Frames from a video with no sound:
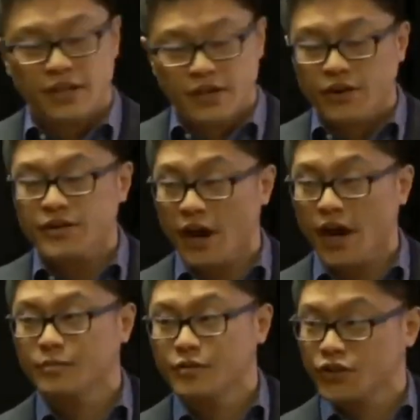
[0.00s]
There are
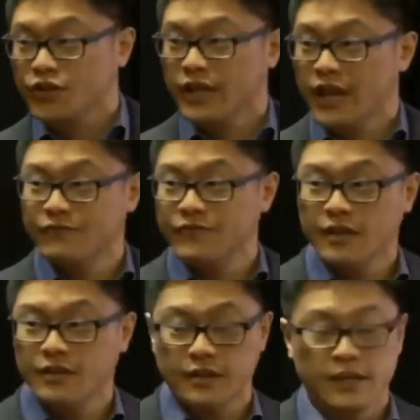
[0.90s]
times you're going to have
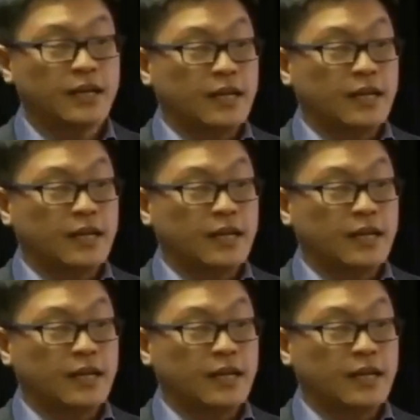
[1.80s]
nothing.